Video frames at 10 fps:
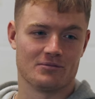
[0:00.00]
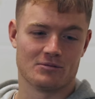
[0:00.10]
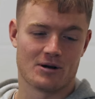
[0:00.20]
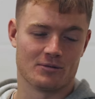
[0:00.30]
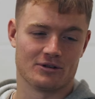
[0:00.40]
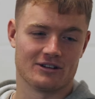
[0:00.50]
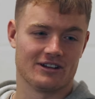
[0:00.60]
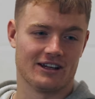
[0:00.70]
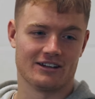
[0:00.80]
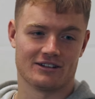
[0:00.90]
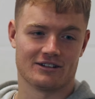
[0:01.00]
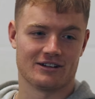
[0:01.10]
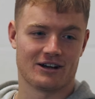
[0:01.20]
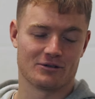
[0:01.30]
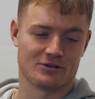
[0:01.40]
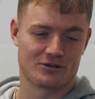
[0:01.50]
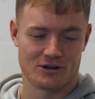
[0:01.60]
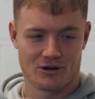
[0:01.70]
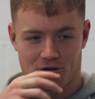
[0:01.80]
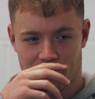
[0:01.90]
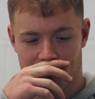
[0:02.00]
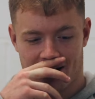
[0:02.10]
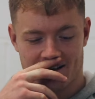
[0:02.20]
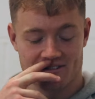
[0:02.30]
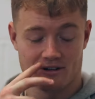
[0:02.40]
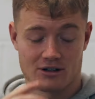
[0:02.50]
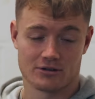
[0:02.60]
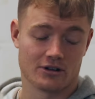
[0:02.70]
my mum was in tears and I was trying to hold them back as well.